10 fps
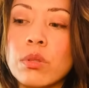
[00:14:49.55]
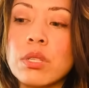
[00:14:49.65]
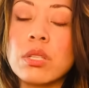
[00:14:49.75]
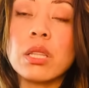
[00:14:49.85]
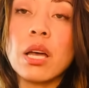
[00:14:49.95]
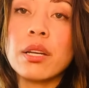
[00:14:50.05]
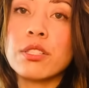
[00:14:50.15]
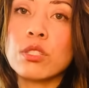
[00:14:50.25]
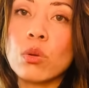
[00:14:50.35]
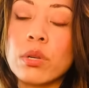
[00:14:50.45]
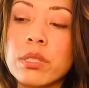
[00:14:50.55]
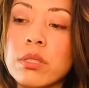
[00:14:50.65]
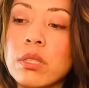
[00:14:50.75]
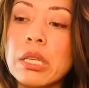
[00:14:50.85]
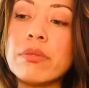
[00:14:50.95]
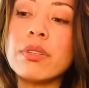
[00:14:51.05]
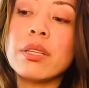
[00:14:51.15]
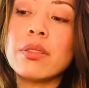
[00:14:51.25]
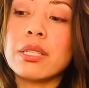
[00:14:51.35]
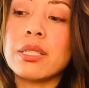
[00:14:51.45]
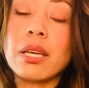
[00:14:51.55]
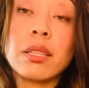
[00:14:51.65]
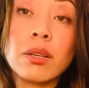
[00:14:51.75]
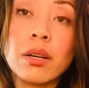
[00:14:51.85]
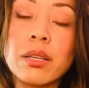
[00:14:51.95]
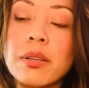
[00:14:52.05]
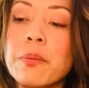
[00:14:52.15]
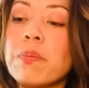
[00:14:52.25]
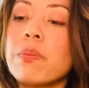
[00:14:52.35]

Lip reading: There's a lot of swords, even in the death card.